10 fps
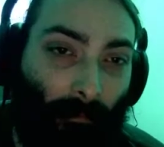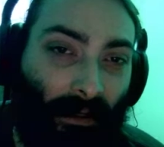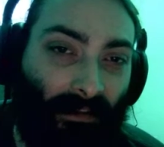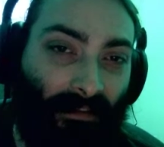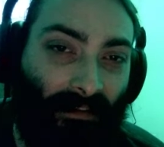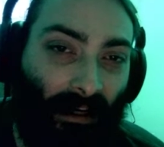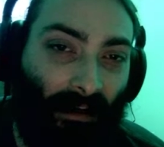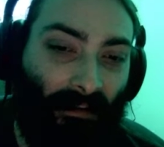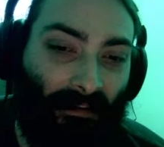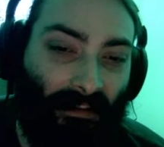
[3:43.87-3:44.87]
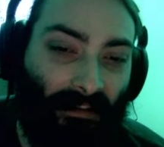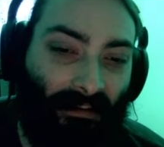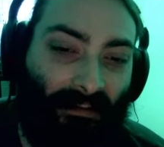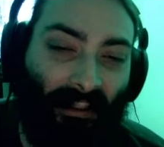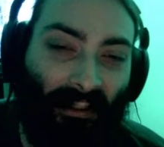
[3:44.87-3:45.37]
I'm about as tired as
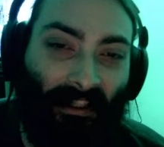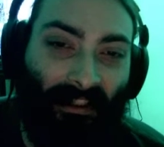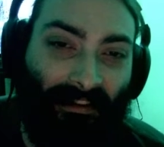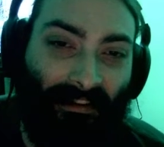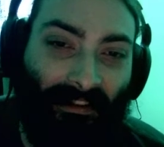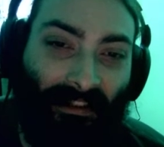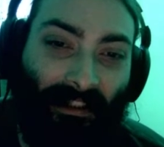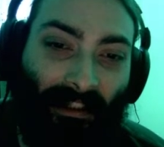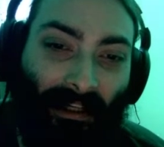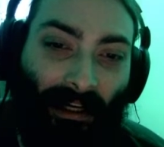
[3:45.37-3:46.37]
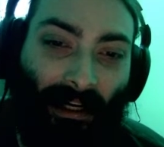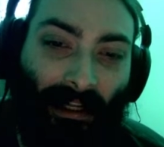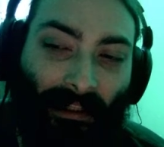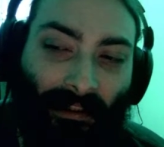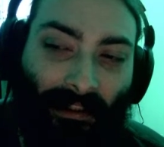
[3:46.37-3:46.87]
these titties.
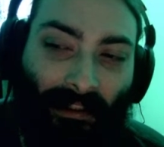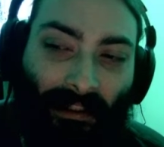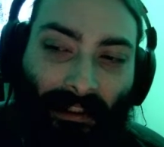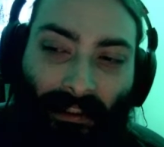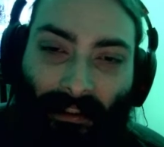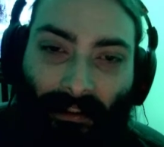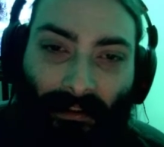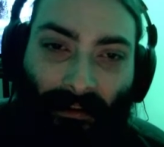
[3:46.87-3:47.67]
Golly.